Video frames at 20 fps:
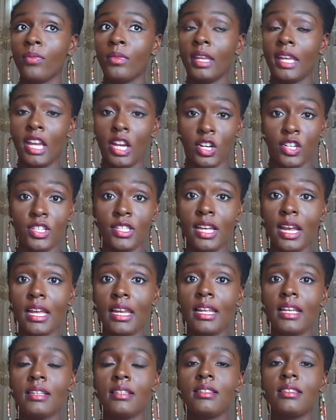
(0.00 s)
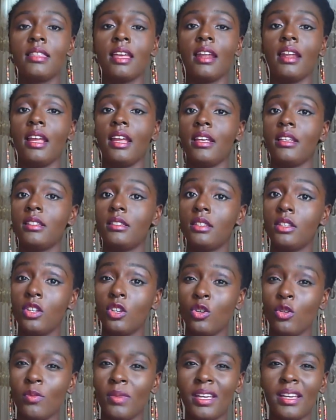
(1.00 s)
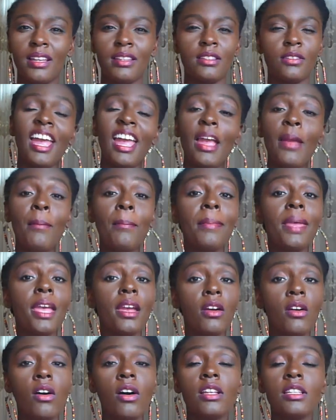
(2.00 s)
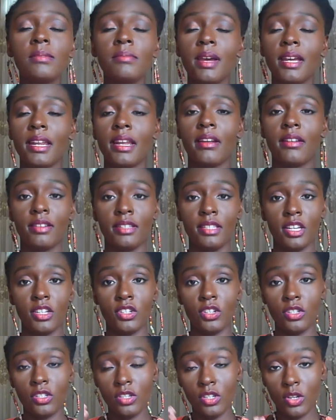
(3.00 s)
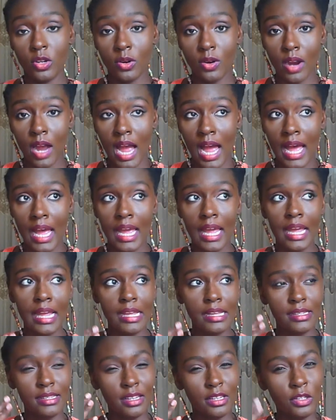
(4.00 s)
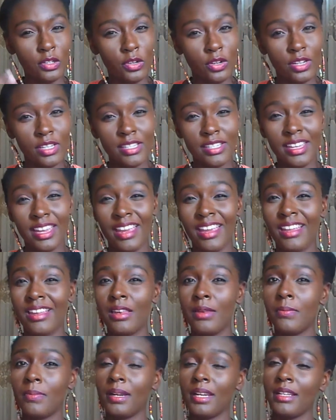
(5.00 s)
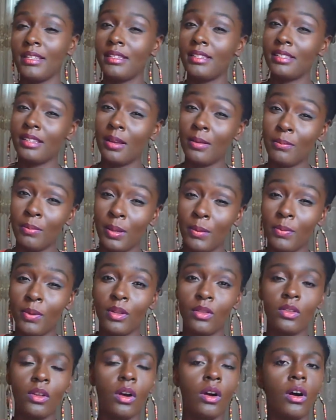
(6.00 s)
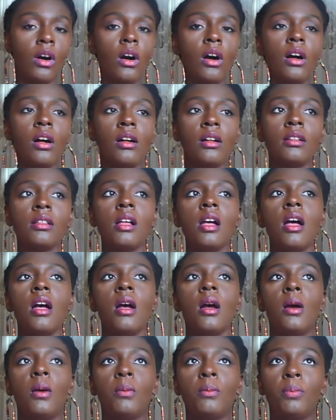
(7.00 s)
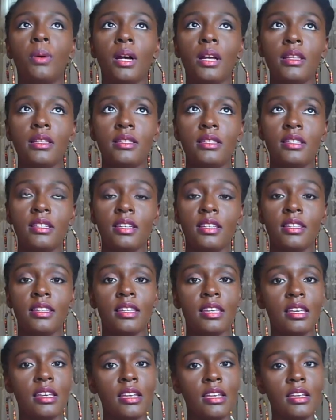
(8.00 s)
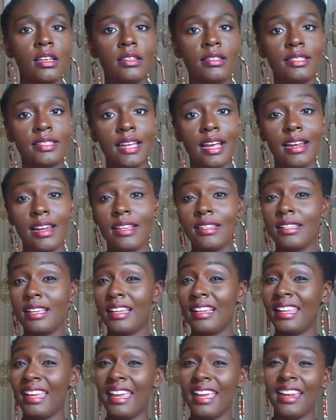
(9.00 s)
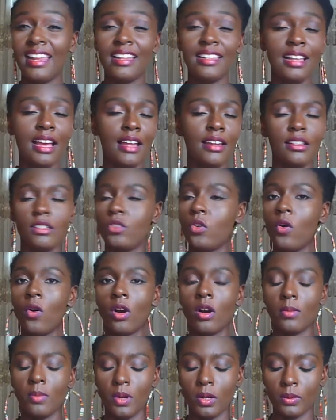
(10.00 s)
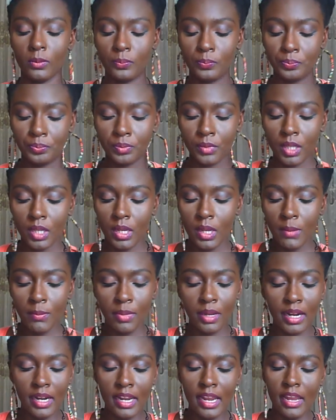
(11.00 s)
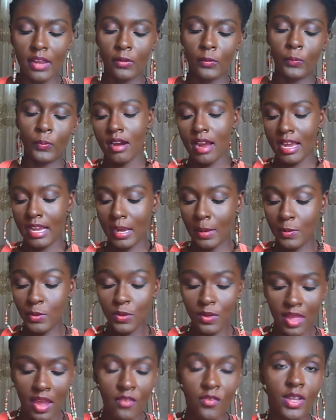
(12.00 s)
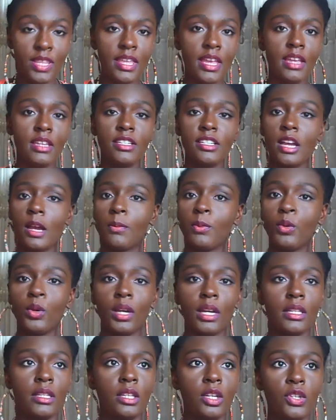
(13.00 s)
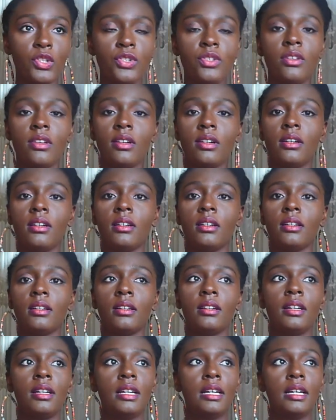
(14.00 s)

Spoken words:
hairstylist than it is to you, because it may cause minor irritation to your eyes and to your skin, but in some people, not all, but to the stylist, inhaling that is horrible. But anyhow, it comes with everything: shampoo, conditioner,